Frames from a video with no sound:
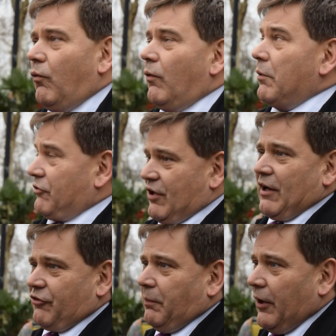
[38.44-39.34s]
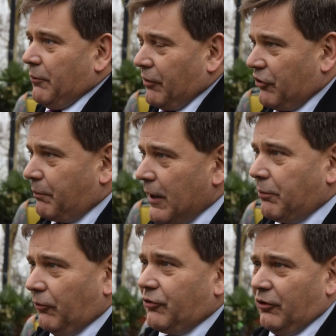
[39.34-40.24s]
We were tasked by the British
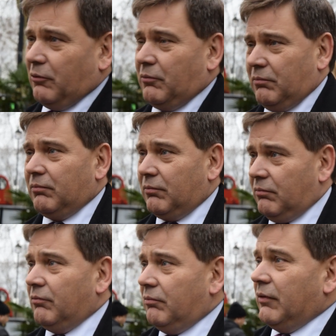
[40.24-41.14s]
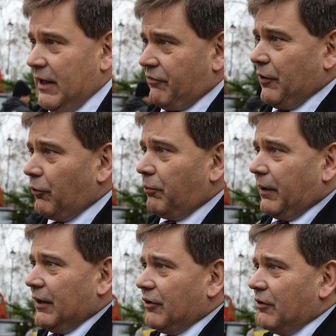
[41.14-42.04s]
people to leave the
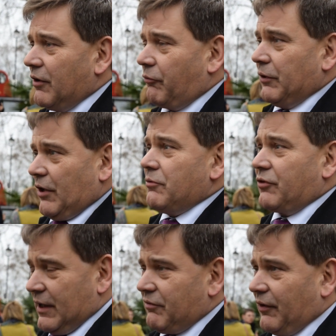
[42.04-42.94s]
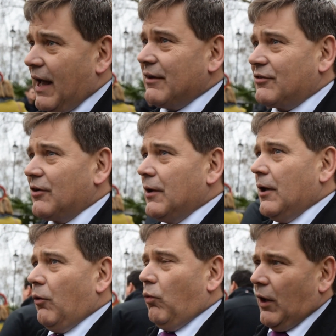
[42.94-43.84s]
European Union. If we don't deliver that,
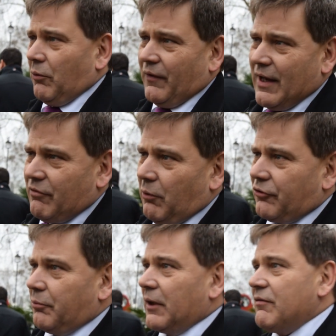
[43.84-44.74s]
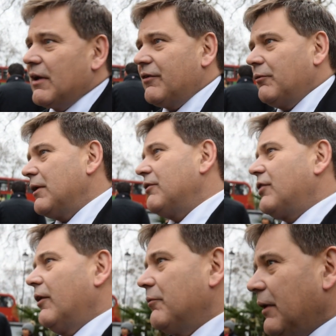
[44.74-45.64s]
why would they ever want to believe anything we ever
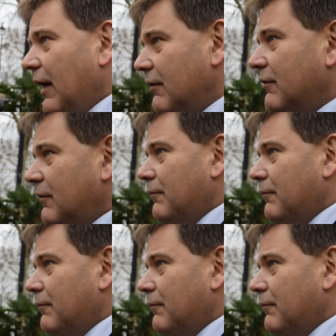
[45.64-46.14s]
tell them again?